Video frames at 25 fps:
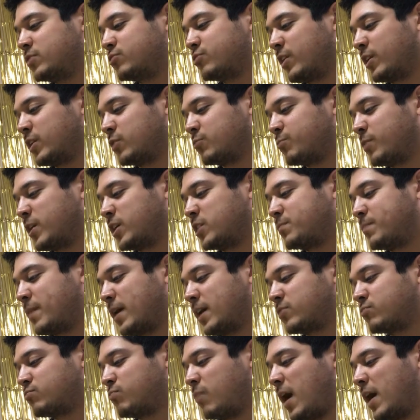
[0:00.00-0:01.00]
trying to race
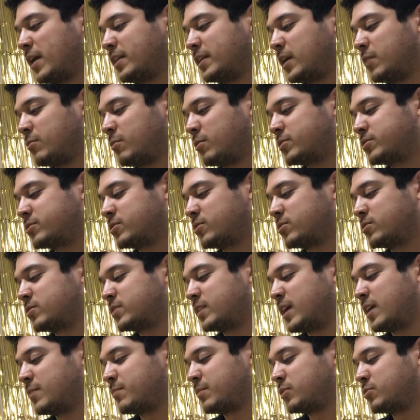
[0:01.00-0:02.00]
past Rondé while still
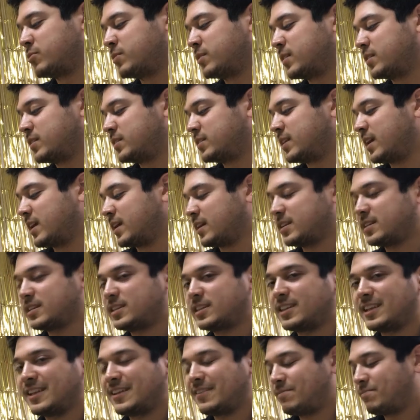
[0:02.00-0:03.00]
staying between the
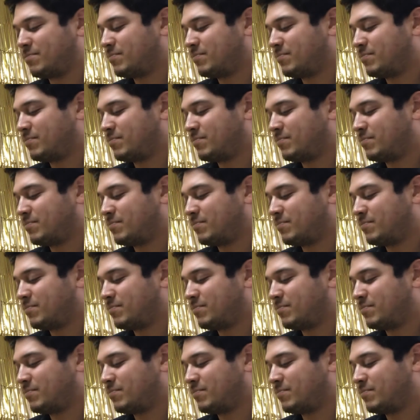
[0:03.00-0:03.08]
sticks.